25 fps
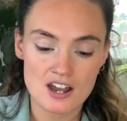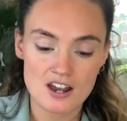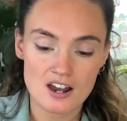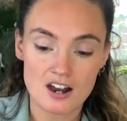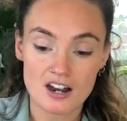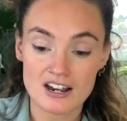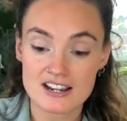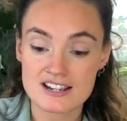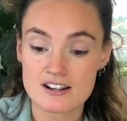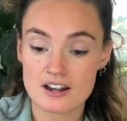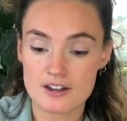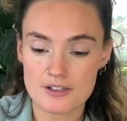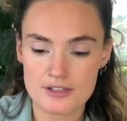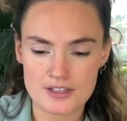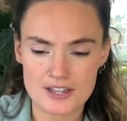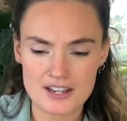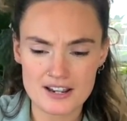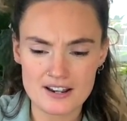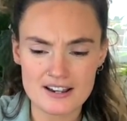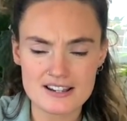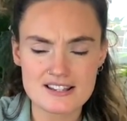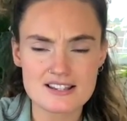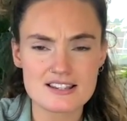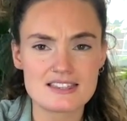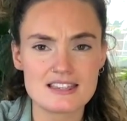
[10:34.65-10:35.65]
I, I think
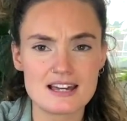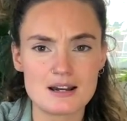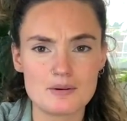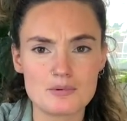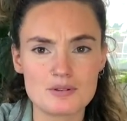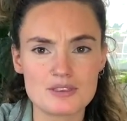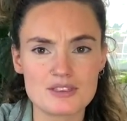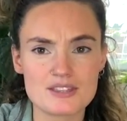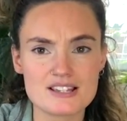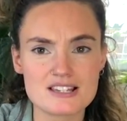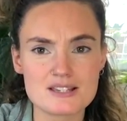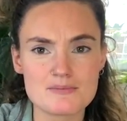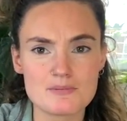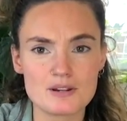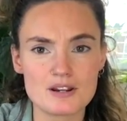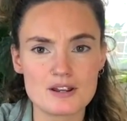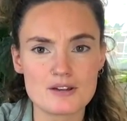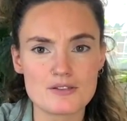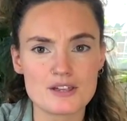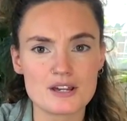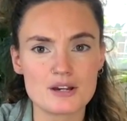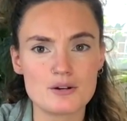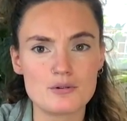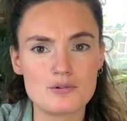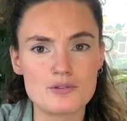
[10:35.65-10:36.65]
I did that with this one. I
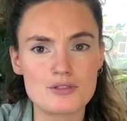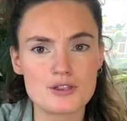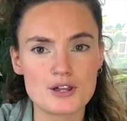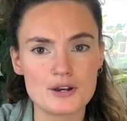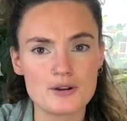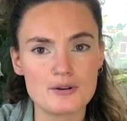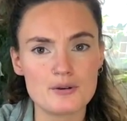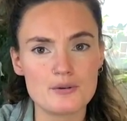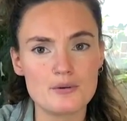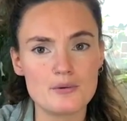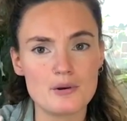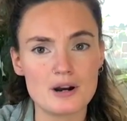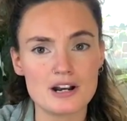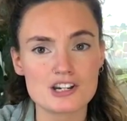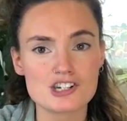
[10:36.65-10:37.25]
think although I